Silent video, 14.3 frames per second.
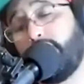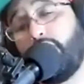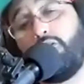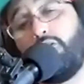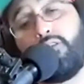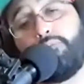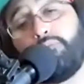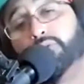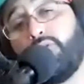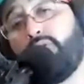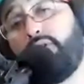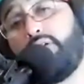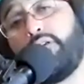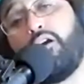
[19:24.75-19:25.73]
All
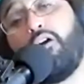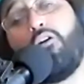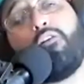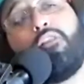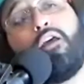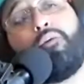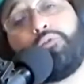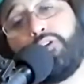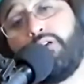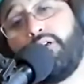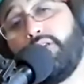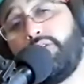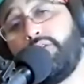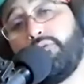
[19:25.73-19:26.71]
I'm
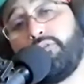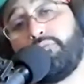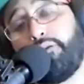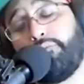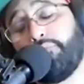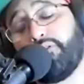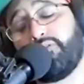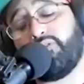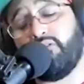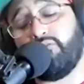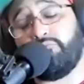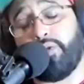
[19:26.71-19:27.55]
trying to do is make myself